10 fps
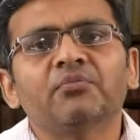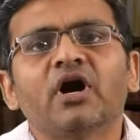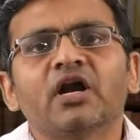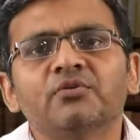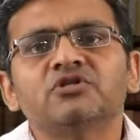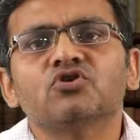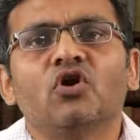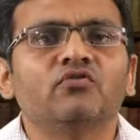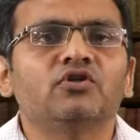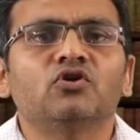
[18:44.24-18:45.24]
environment
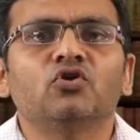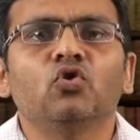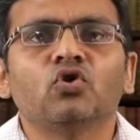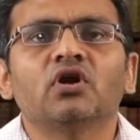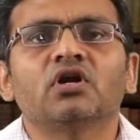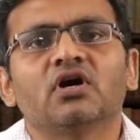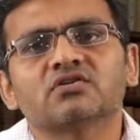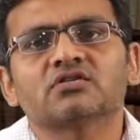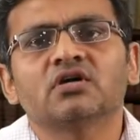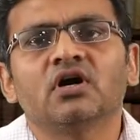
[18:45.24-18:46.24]
of the local
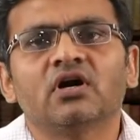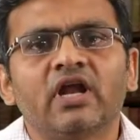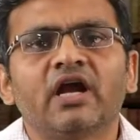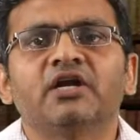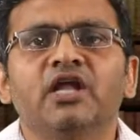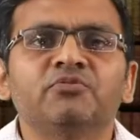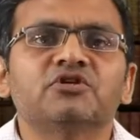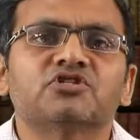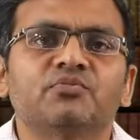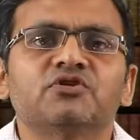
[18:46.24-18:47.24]
grass uh, land named
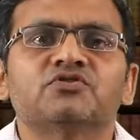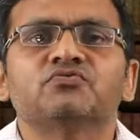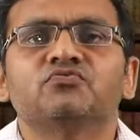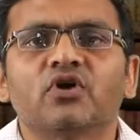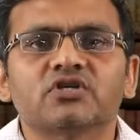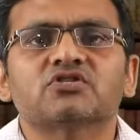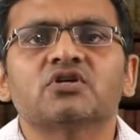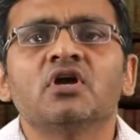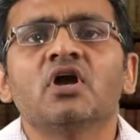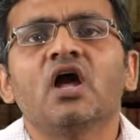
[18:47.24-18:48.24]
Steppes
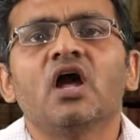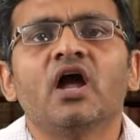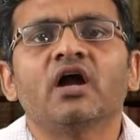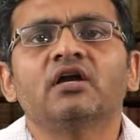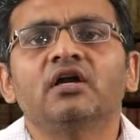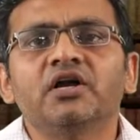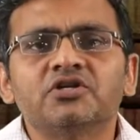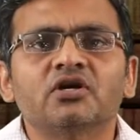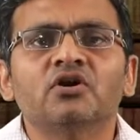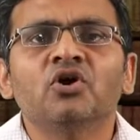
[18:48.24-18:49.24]
forest and
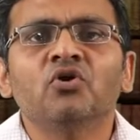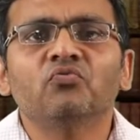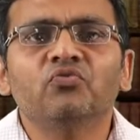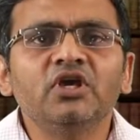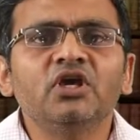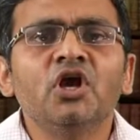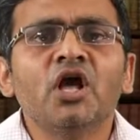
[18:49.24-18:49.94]
later V.